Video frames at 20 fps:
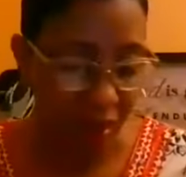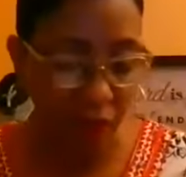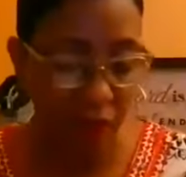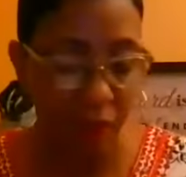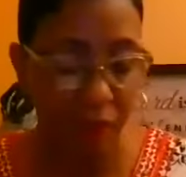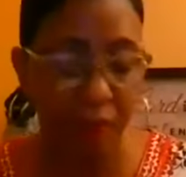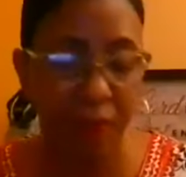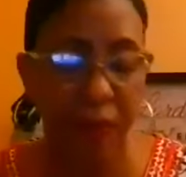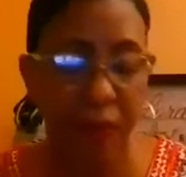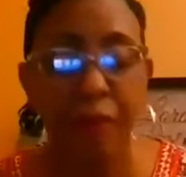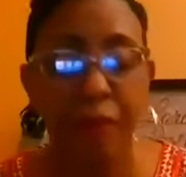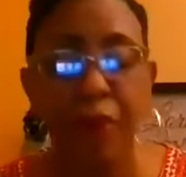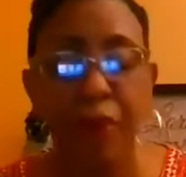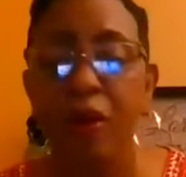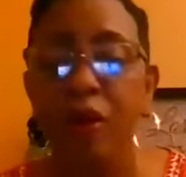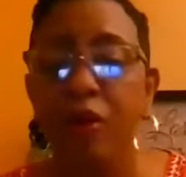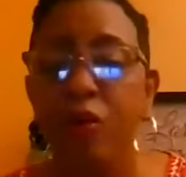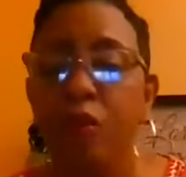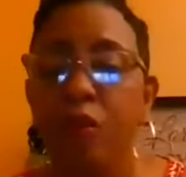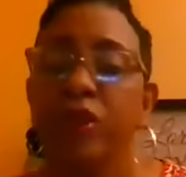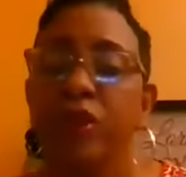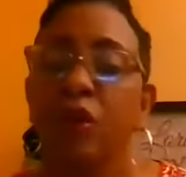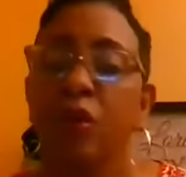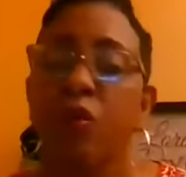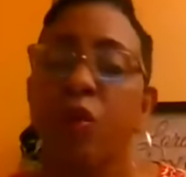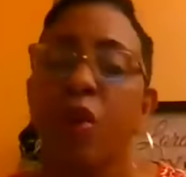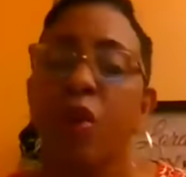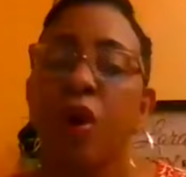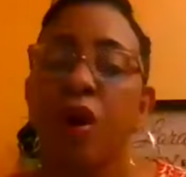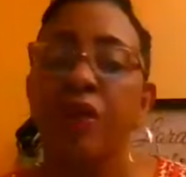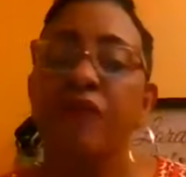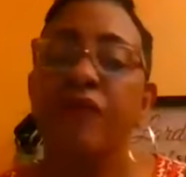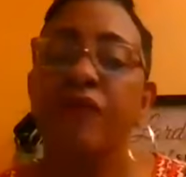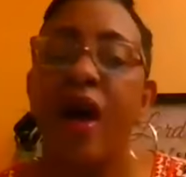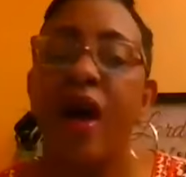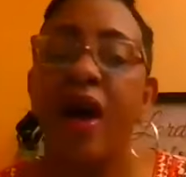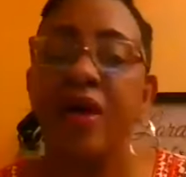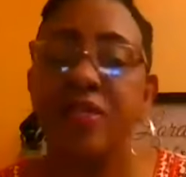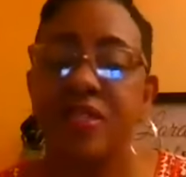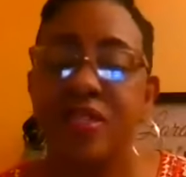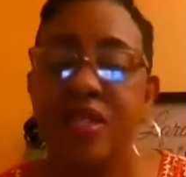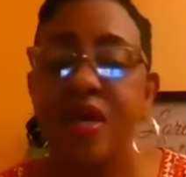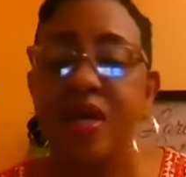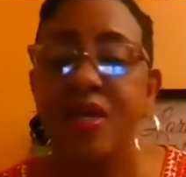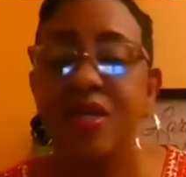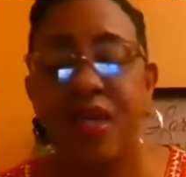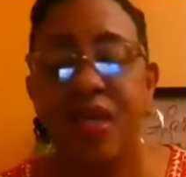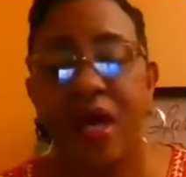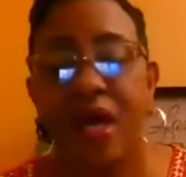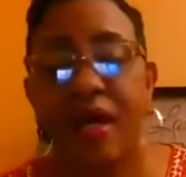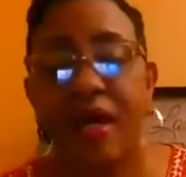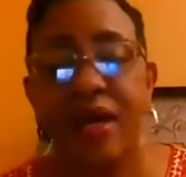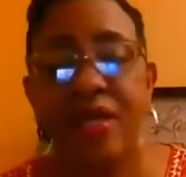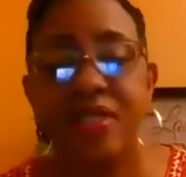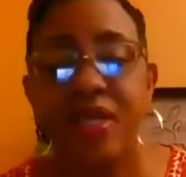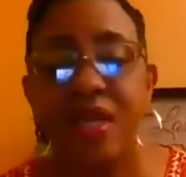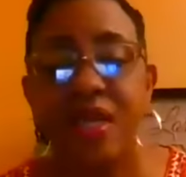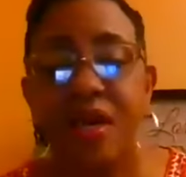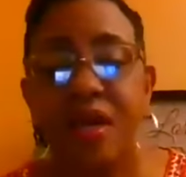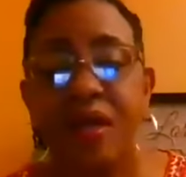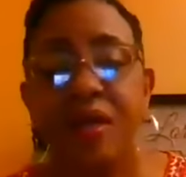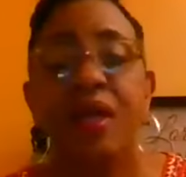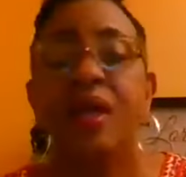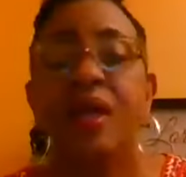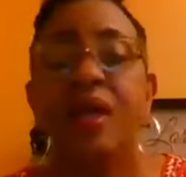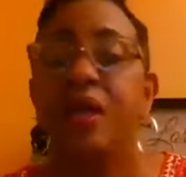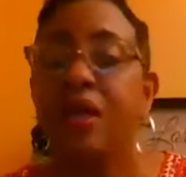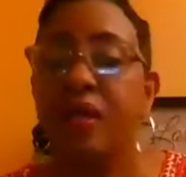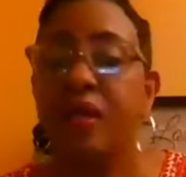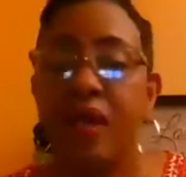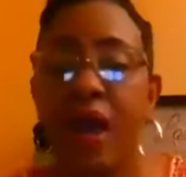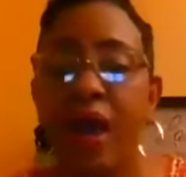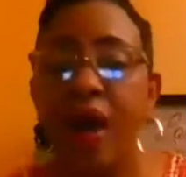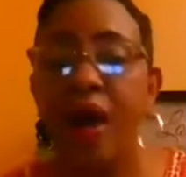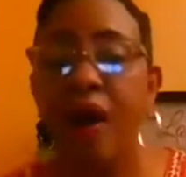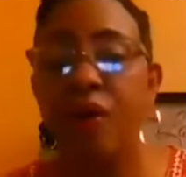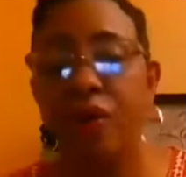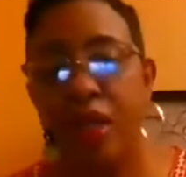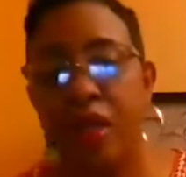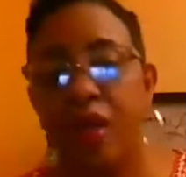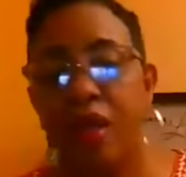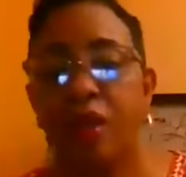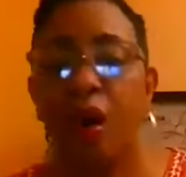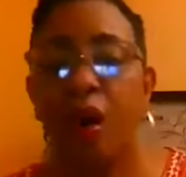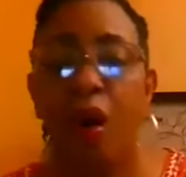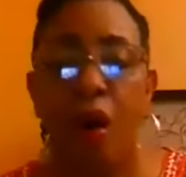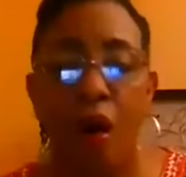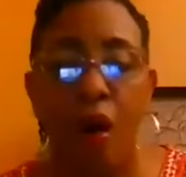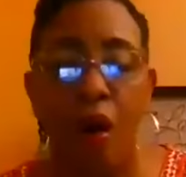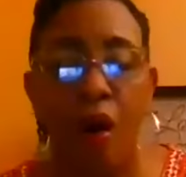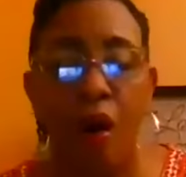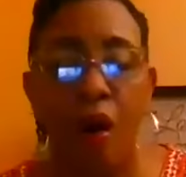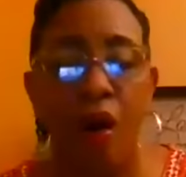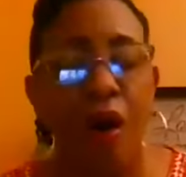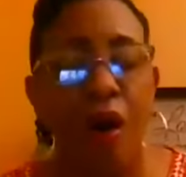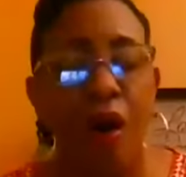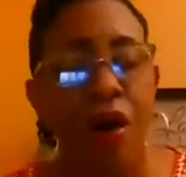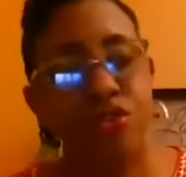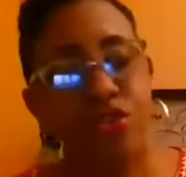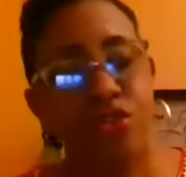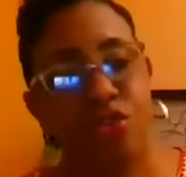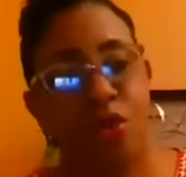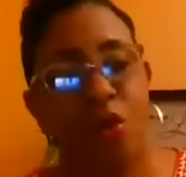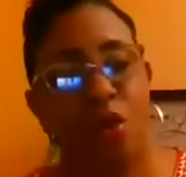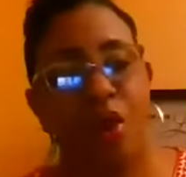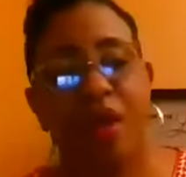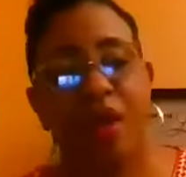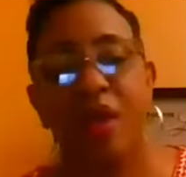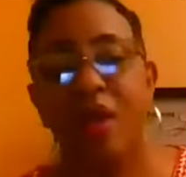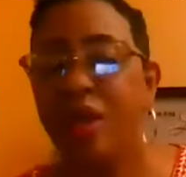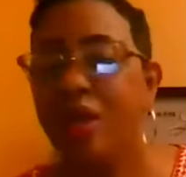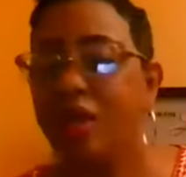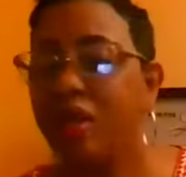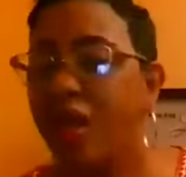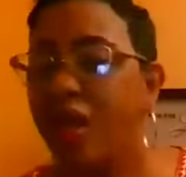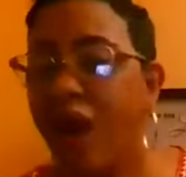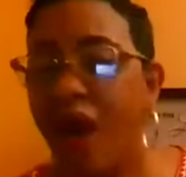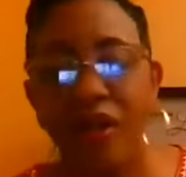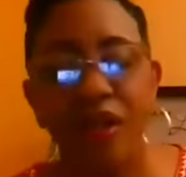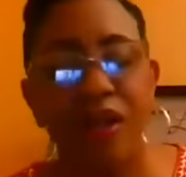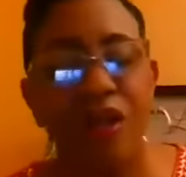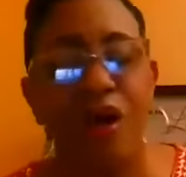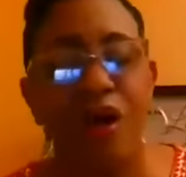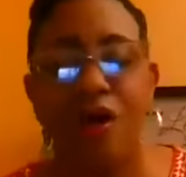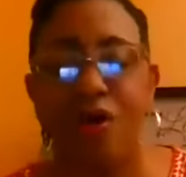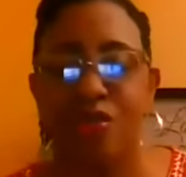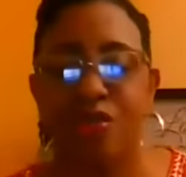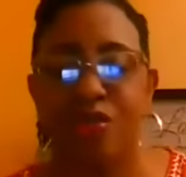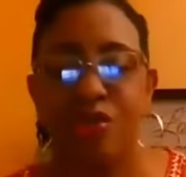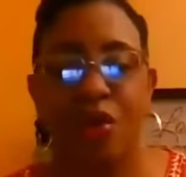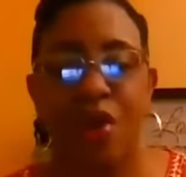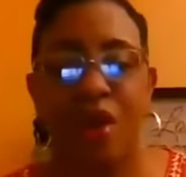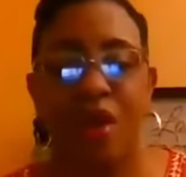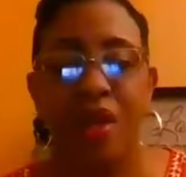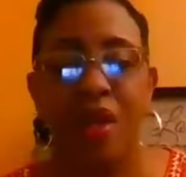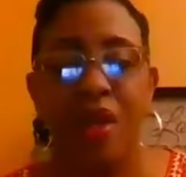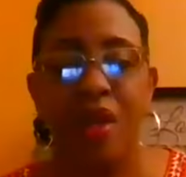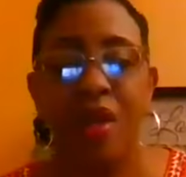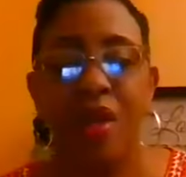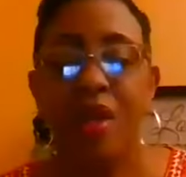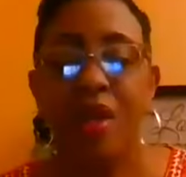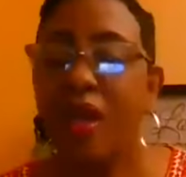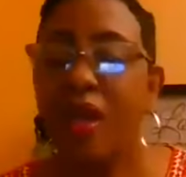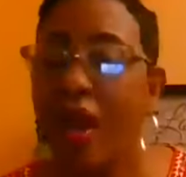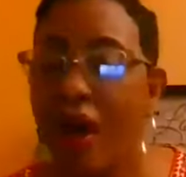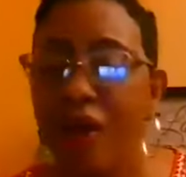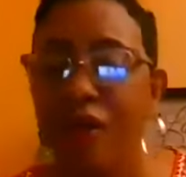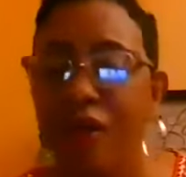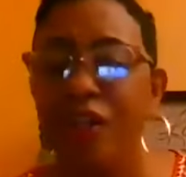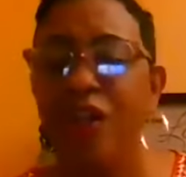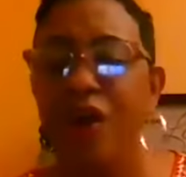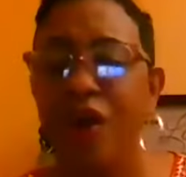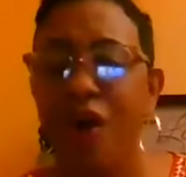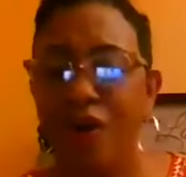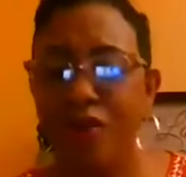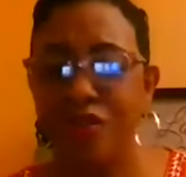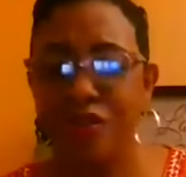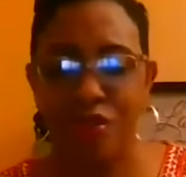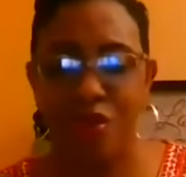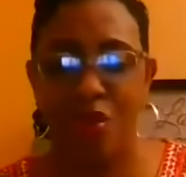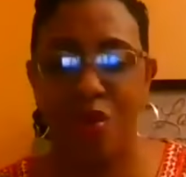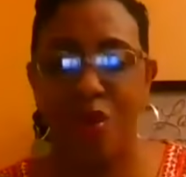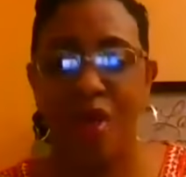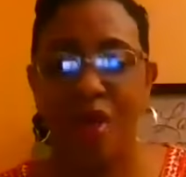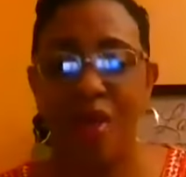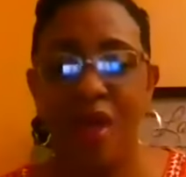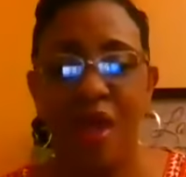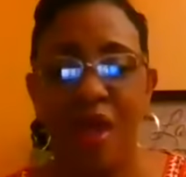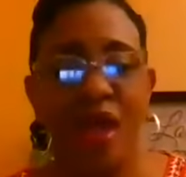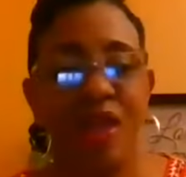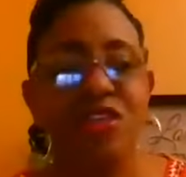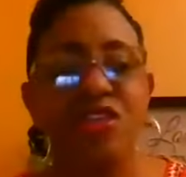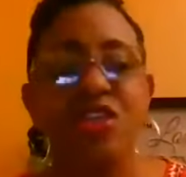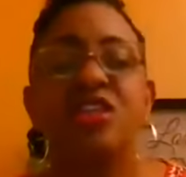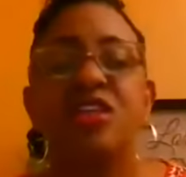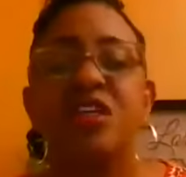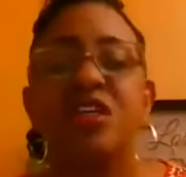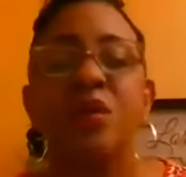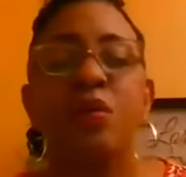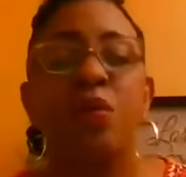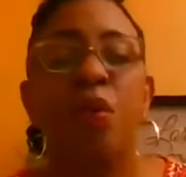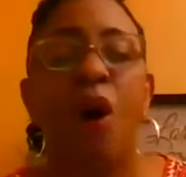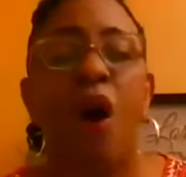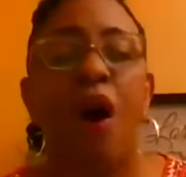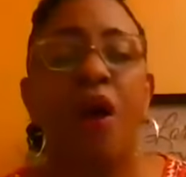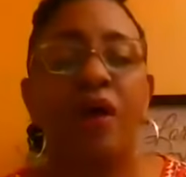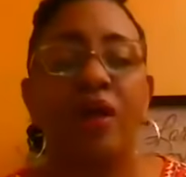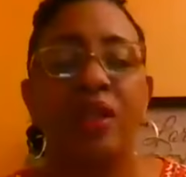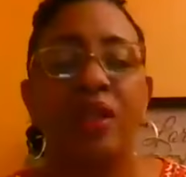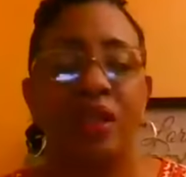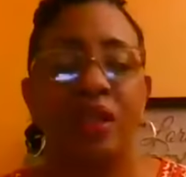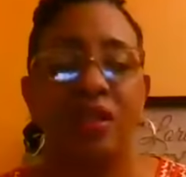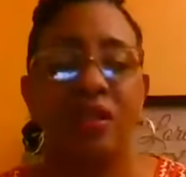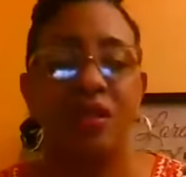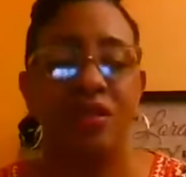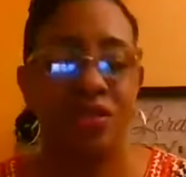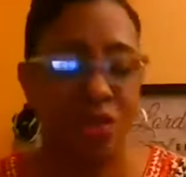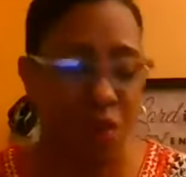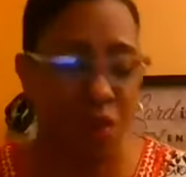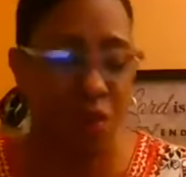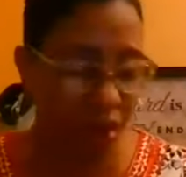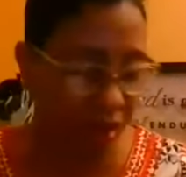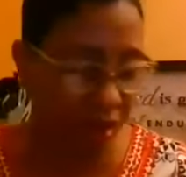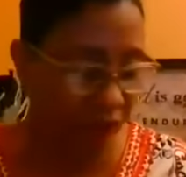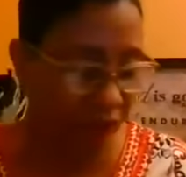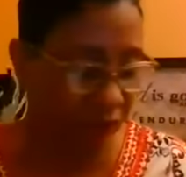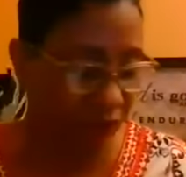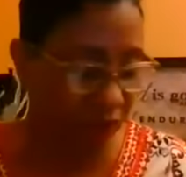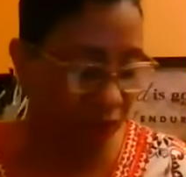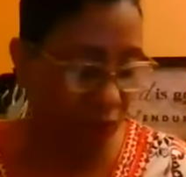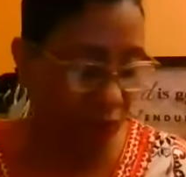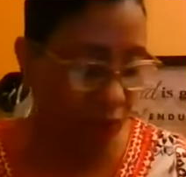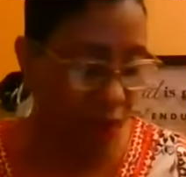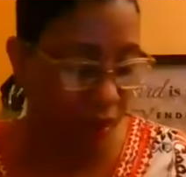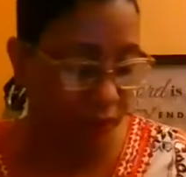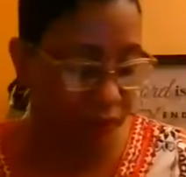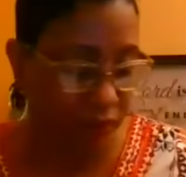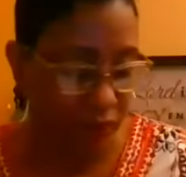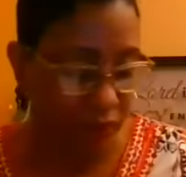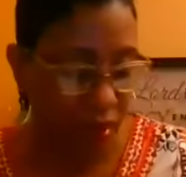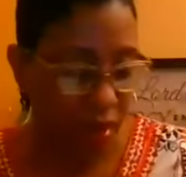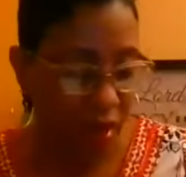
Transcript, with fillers: Remember what the word of God says. Like I said, count it all joy. Count it all joy. Count it all joy and just keep walking in the joy of the Lord.